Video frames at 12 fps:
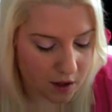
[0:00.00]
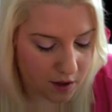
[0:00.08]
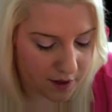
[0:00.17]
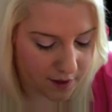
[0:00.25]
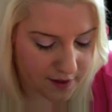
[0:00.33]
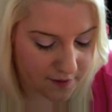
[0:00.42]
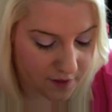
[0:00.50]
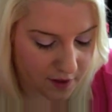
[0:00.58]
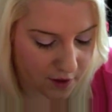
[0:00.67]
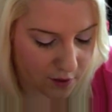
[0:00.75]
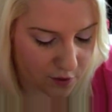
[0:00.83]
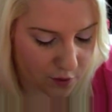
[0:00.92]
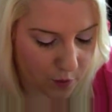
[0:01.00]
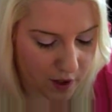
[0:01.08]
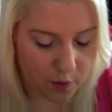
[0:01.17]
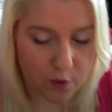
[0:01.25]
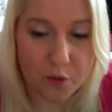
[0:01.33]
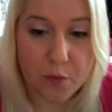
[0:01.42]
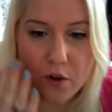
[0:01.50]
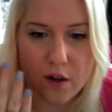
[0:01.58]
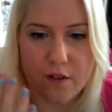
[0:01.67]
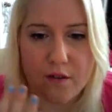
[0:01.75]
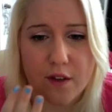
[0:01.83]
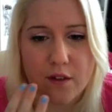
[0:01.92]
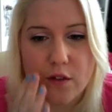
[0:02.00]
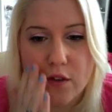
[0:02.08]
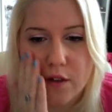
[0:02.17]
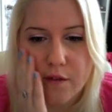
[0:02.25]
It definitely goes away. When you put it on, it feels good.